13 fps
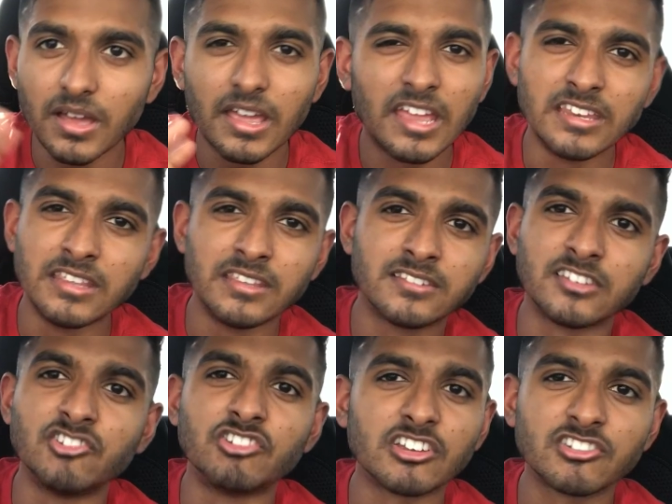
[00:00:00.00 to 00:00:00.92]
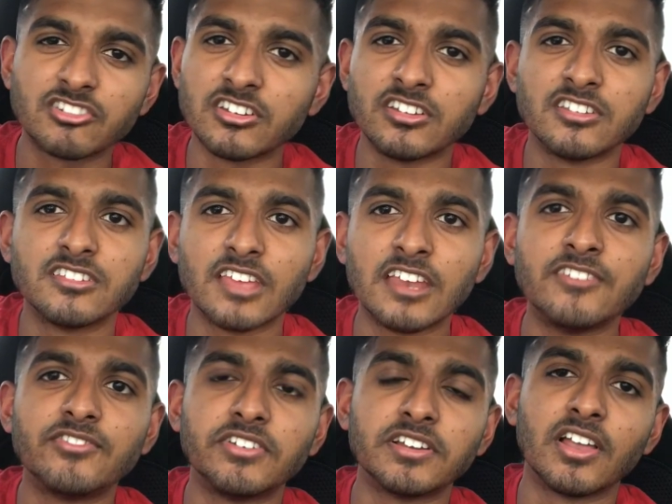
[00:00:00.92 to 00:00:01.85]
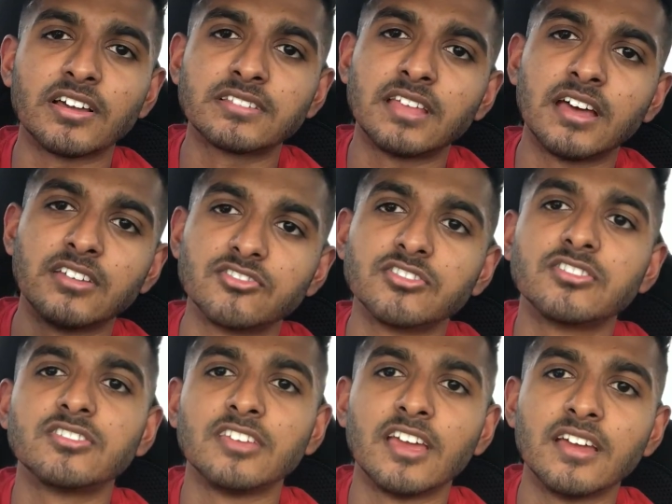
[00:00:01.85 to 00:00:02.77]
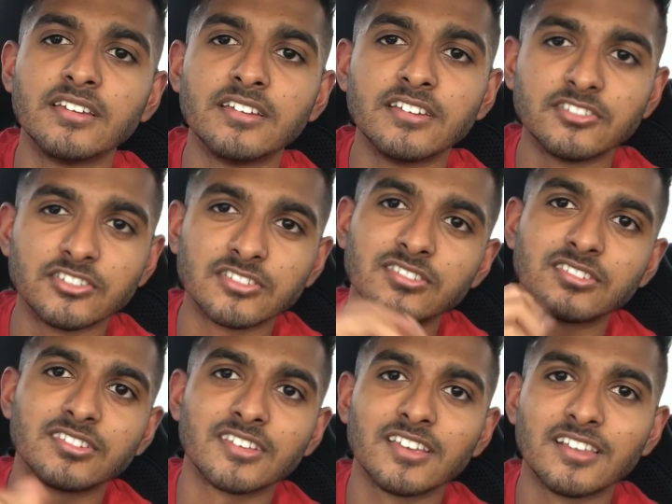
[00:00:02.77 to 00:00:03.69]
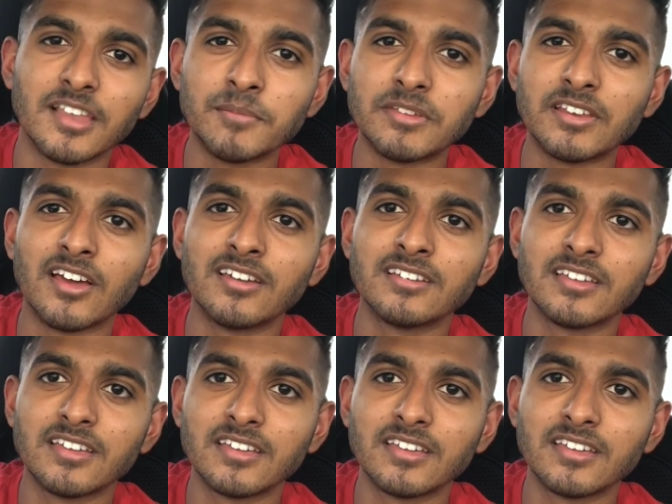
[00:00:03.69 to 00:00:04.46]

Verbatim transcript: any suggestions, anything like that. Just yeah, just let me know.